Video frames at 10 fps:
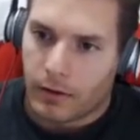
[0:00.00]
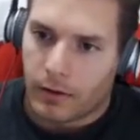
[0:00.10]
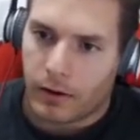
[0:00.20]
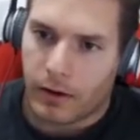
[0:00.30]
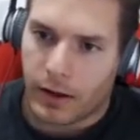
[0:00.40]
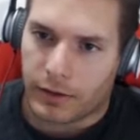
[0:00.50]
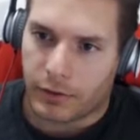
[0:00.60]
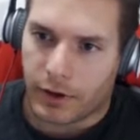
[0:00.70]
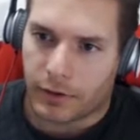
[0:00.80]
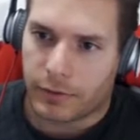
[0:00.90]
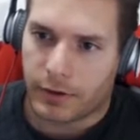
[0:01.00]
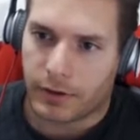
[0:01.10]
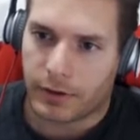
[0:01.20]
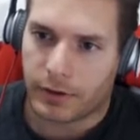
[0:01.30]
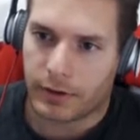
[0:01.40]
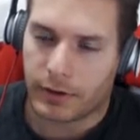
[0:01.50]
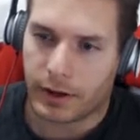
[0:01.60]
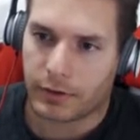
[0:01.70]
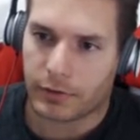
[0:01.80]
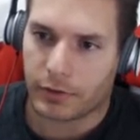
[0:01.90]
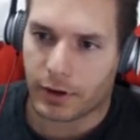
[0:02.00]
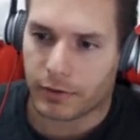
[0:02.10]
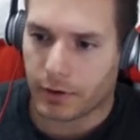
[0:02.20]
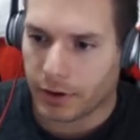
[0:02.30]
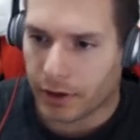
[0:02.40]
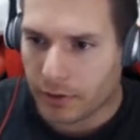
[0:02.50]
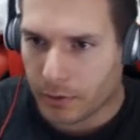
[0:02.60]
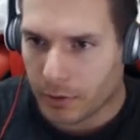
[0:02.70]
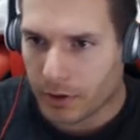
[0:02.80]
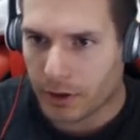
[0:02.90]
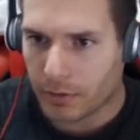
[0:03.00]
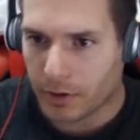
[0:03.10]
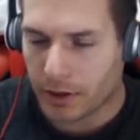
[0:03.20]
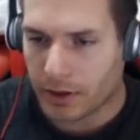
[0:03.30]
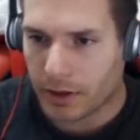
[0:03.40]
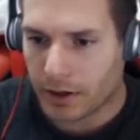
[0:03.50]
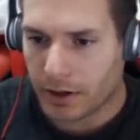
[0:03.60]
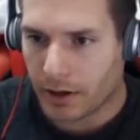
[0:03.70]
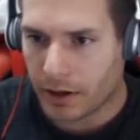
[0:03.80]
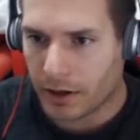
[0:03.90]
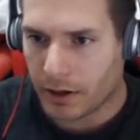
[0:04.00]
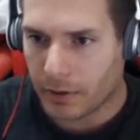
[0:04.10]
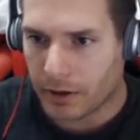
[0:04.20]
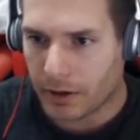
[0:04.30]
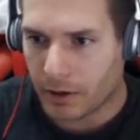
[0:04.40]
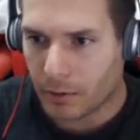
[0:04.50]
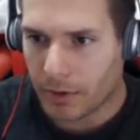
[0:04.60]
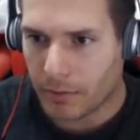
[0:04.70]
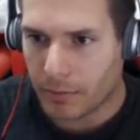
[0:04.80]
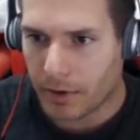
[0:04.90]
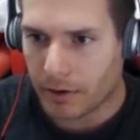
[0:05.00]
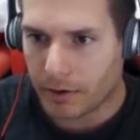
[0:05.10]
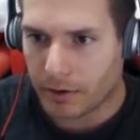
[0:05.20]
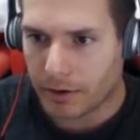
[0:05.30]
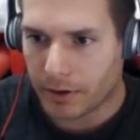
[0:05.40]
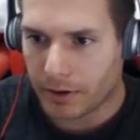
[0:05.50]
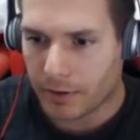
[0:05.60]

Oh, that's rough. That's rough. Okay, so we're gonna need a little bit of a miracle here.